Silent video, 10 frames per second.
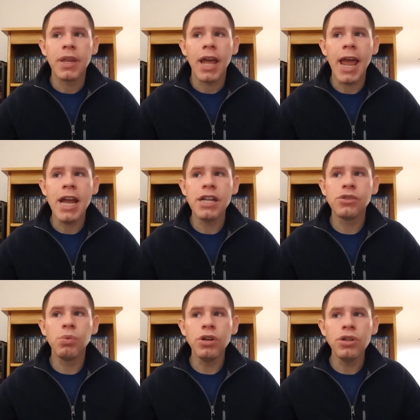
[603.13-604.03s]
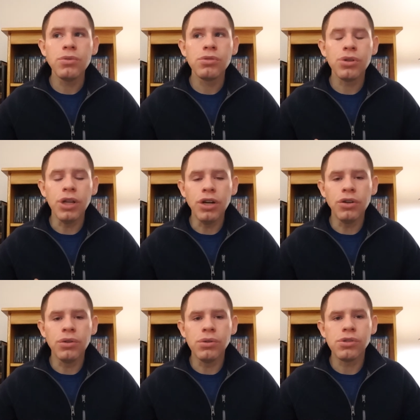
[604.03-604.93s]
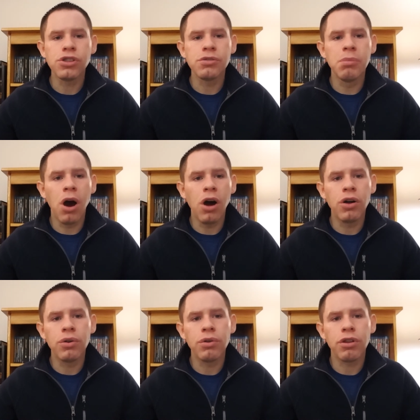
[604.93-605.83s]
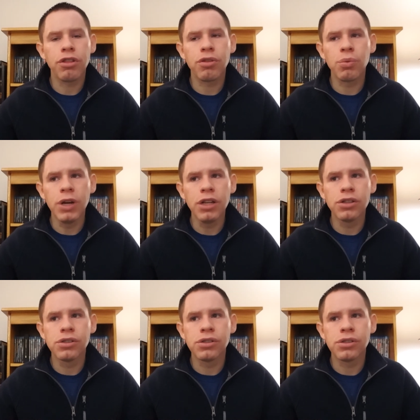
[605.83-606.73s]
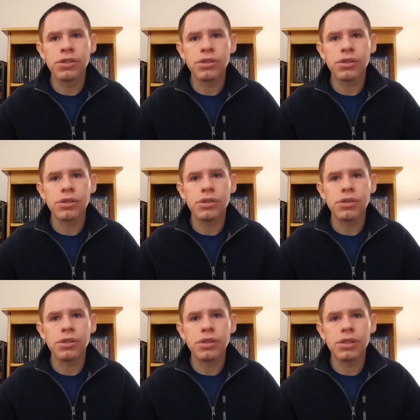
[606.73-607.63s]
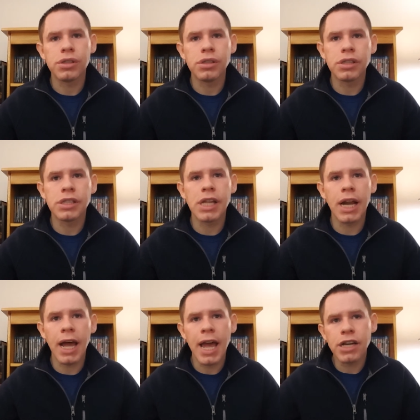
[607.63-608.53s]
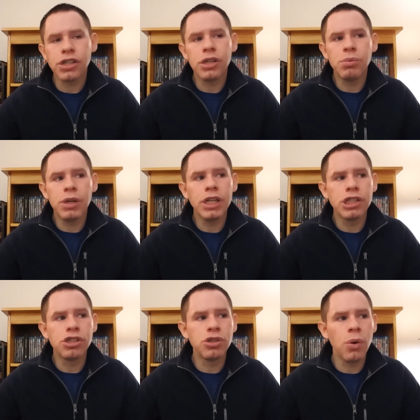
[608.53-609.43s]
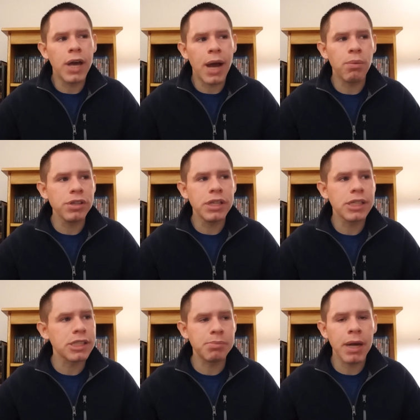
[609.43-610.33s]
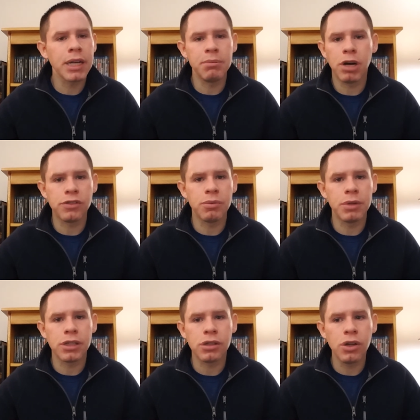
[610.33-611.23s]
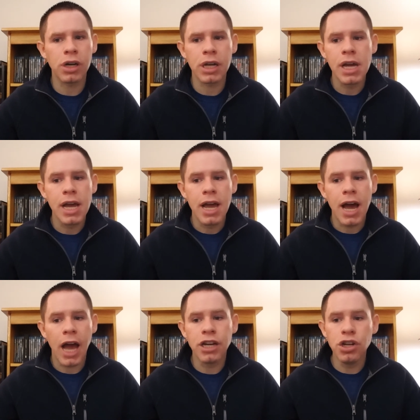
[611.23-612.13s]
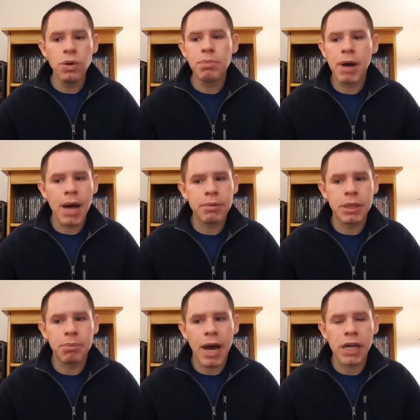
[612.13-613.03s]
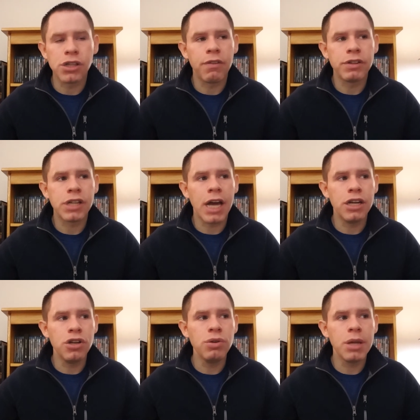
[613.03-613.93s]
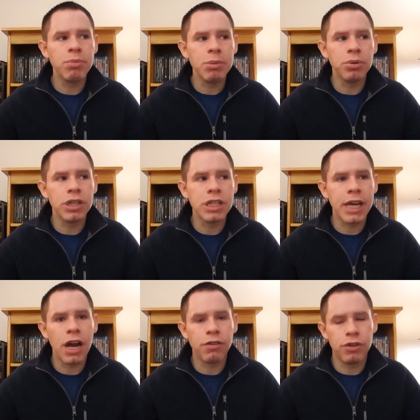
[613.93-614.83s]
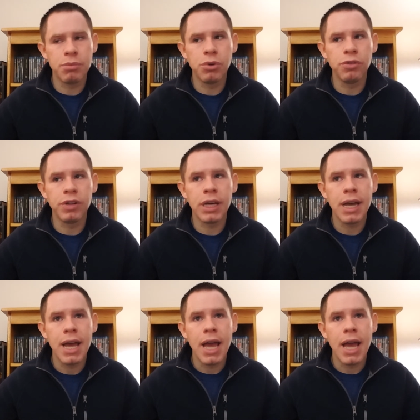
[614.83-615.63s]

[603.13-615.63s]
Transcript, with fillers: And it's one of those little small thrillers that I actually really enjoy. I wasn't expecting much from this. Look, I knew it bombed at the box office. I knew that people didn't care for the movie.